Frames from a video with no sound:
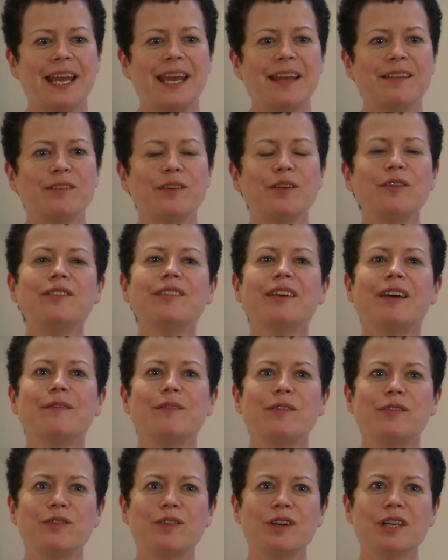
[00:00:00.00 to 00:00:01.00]
It's good to
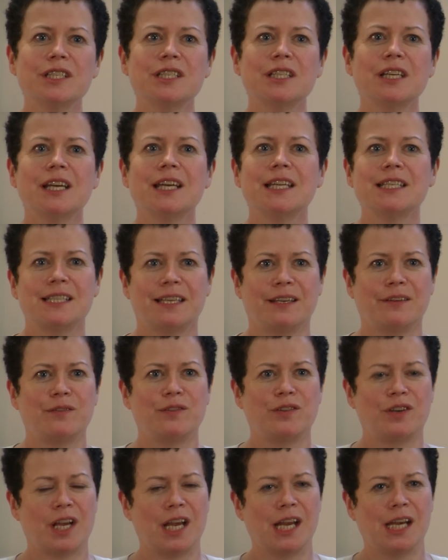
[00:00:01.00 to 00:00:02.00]
have a structure and to have
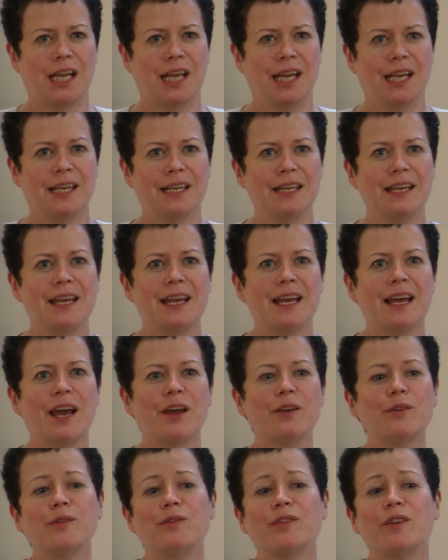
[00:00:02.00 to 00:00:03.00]
training.
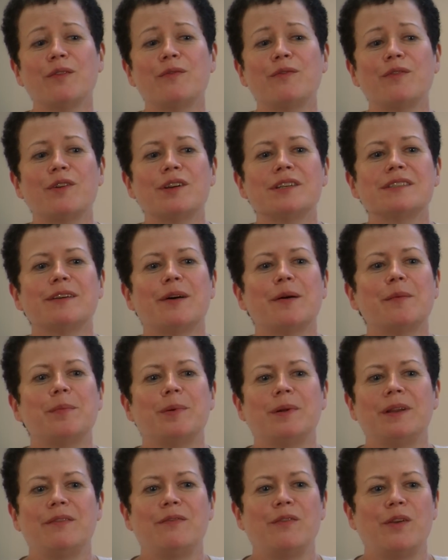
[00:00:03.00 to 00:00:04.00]
And also, for
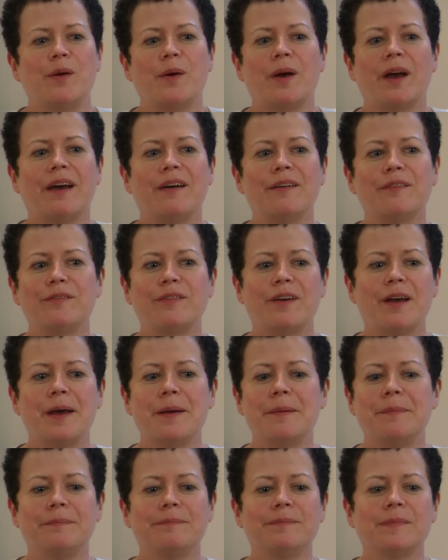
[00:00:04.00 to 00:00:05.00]
example, if you have
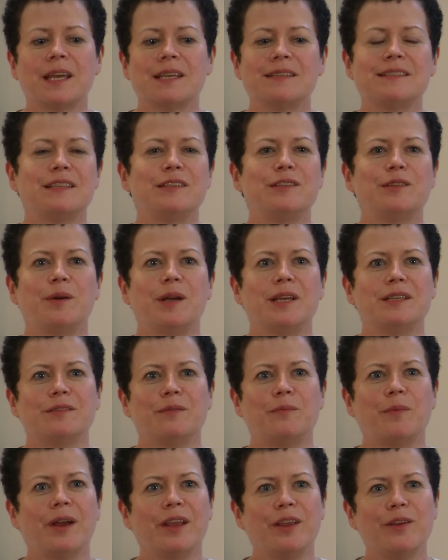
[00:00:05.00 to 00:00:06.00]
a
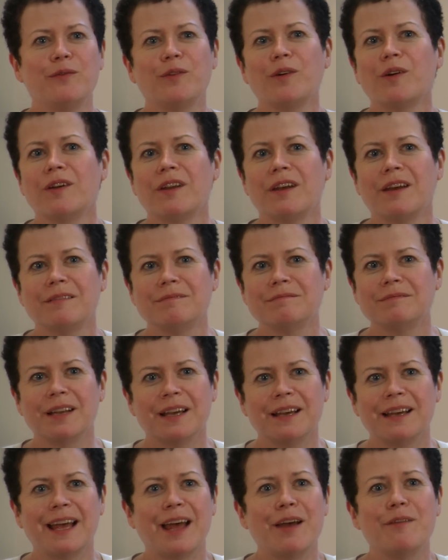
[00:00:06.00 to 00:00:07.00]
situation where you've got a
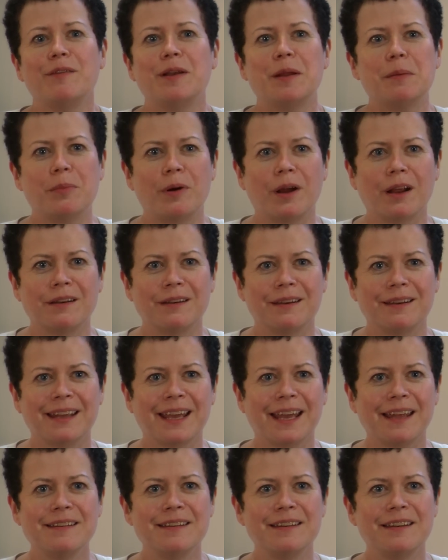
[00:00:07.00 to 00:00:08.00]
heavily pregnant
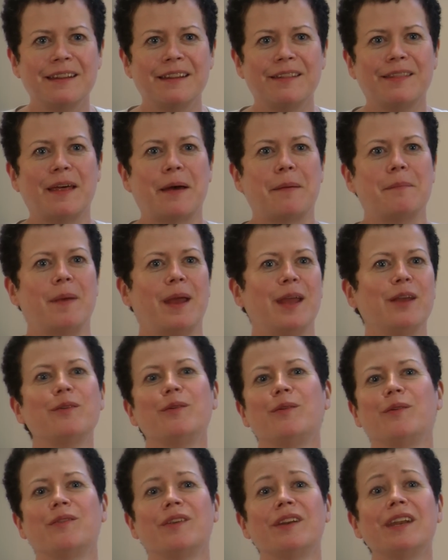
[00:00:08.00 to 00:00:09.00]
candidate, that may
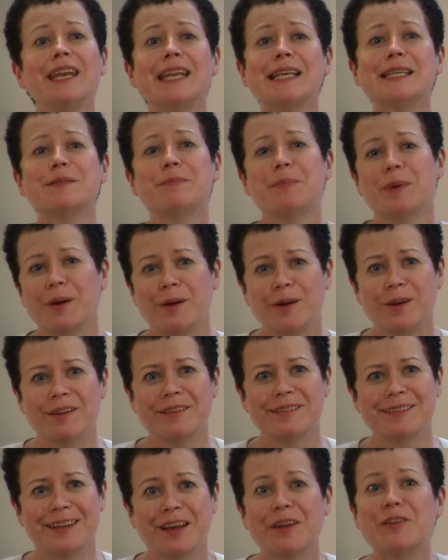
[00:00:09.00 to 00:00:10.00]
cause an
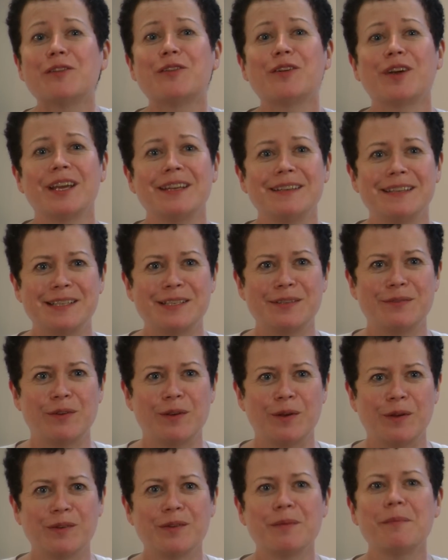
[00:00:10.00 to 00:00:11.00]
inexperienced, untrained
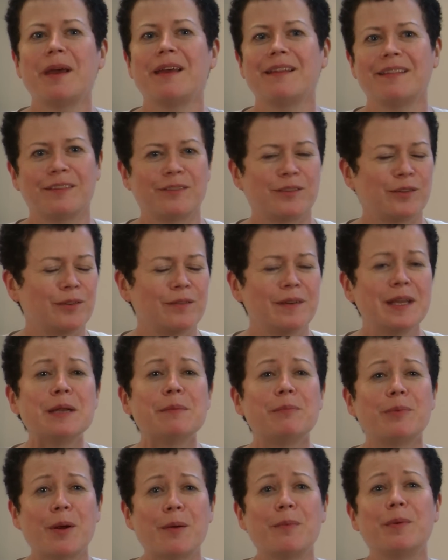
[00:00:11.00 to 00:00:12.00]
interviewer to make the sort of
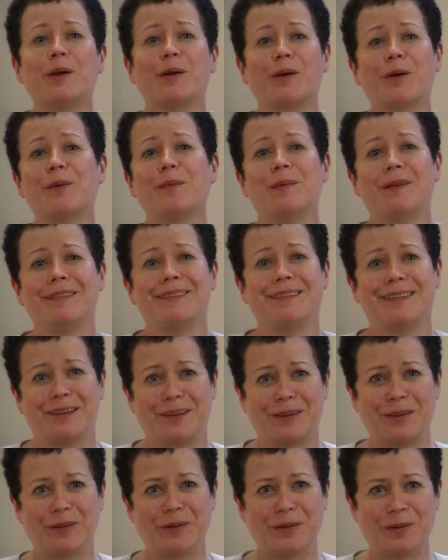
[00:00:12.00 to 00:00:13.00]
inappropriate comments
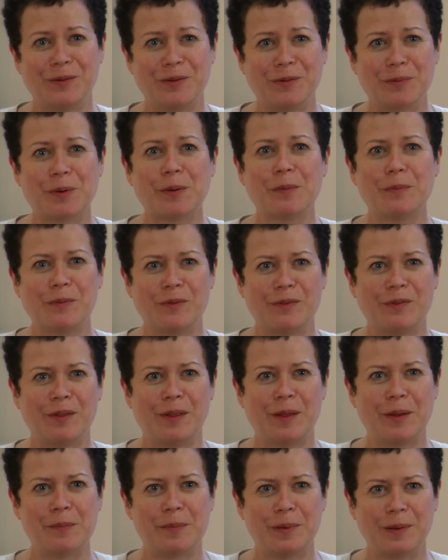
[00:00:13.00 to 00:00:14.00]
that can cause problems for
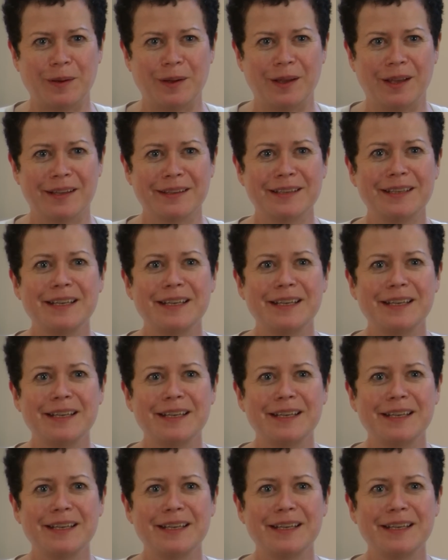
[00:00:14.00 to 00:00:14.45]
the employer.